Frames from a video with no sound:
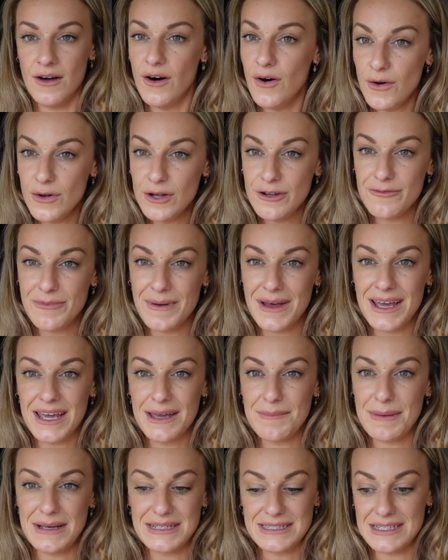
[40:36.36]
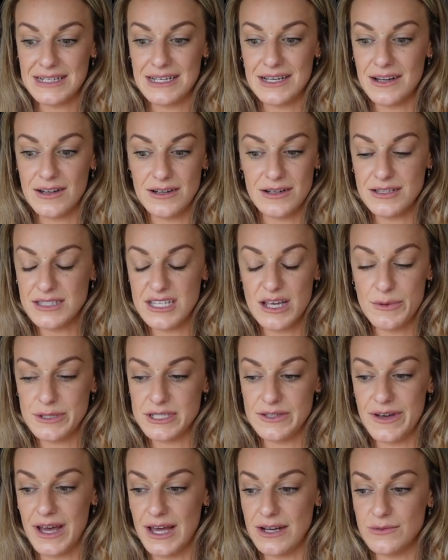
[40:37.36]
all of my basically so
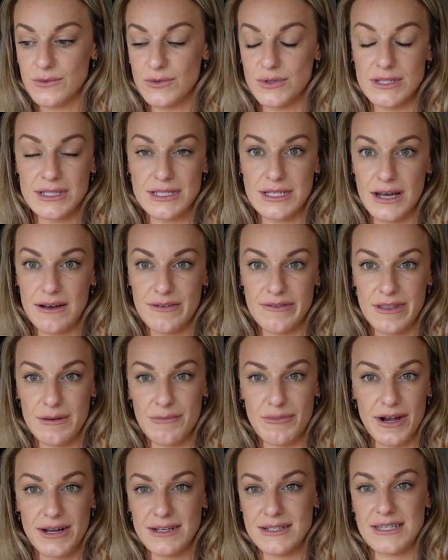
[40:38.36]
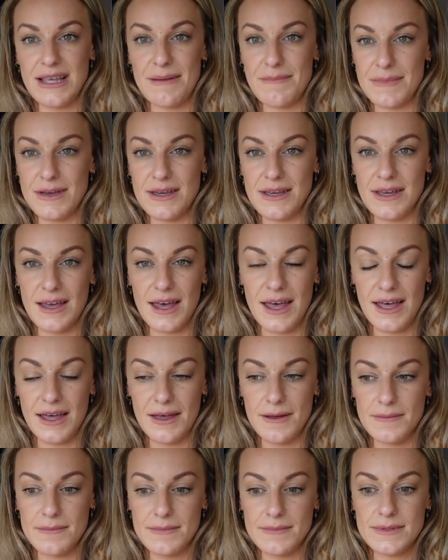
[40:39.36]
much of it unworn stuff that brands send me
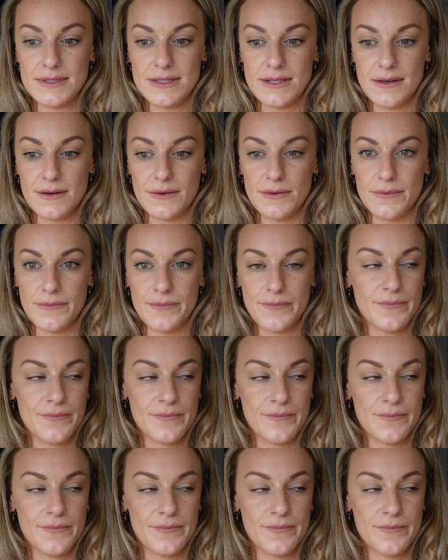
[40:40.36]
um, so